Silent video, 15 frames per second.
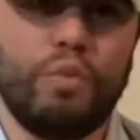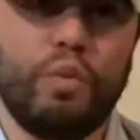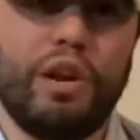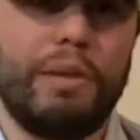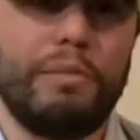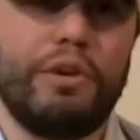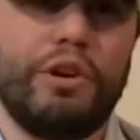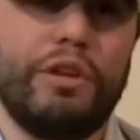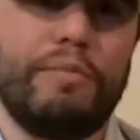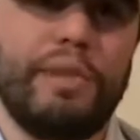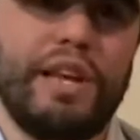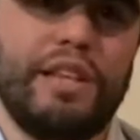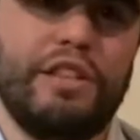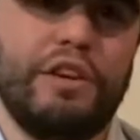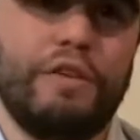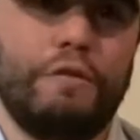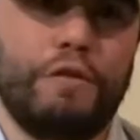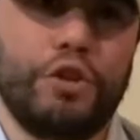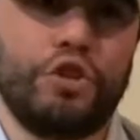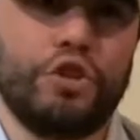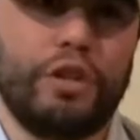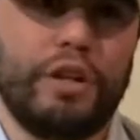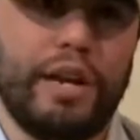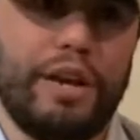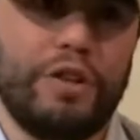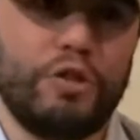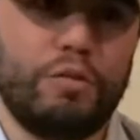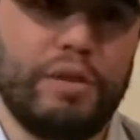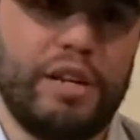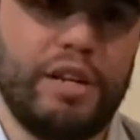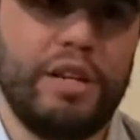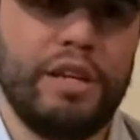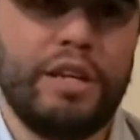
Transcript: when I'm going to make the official announcement.